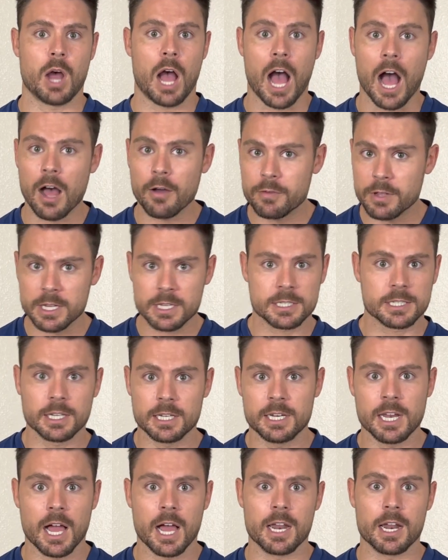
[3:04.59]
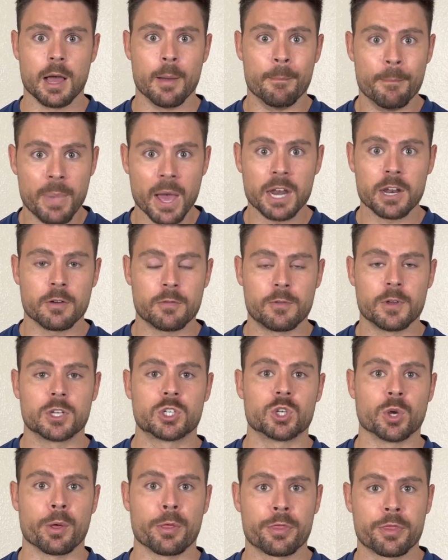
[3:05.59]
Obviously not a
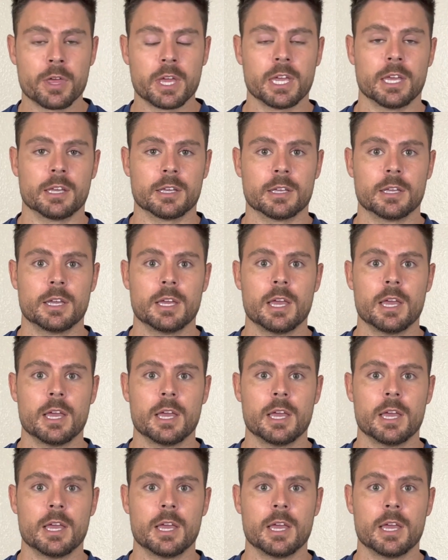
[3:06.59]
beneficial thing.